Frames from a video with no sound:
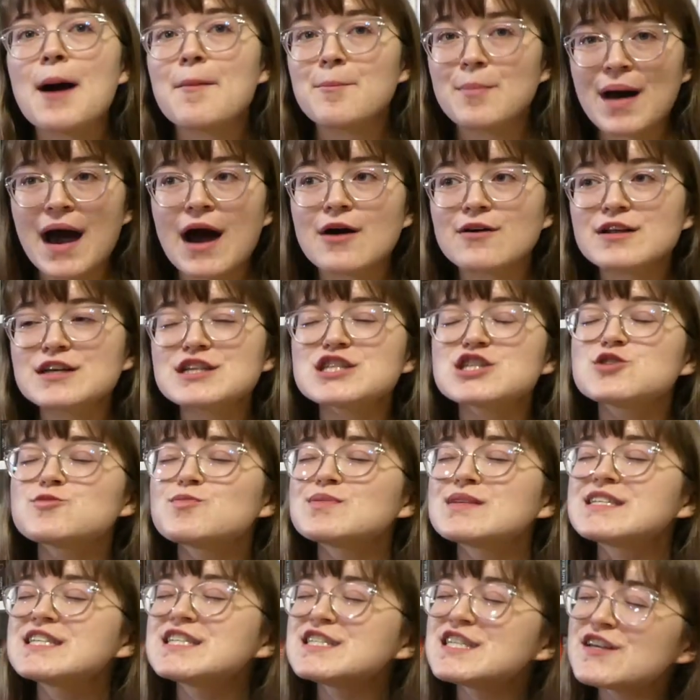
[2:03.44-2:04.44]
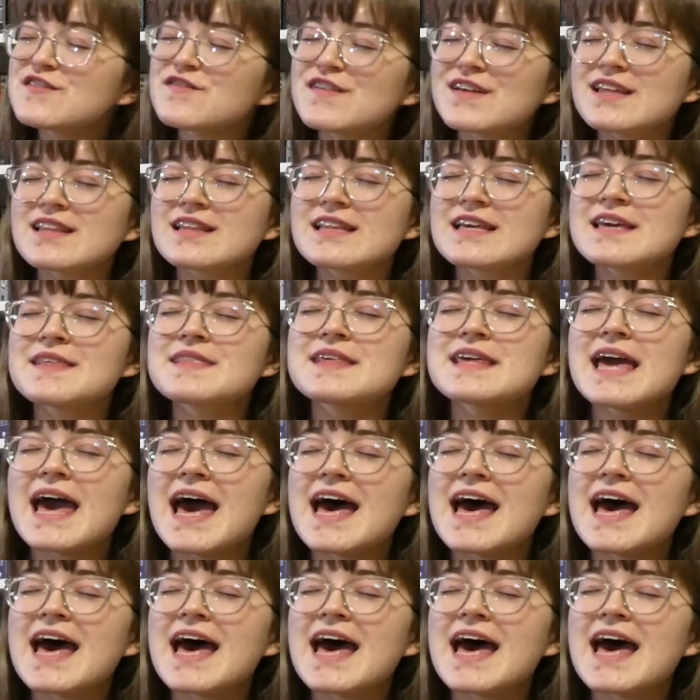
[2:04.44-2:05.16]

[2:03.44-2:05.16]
about it. Specifically the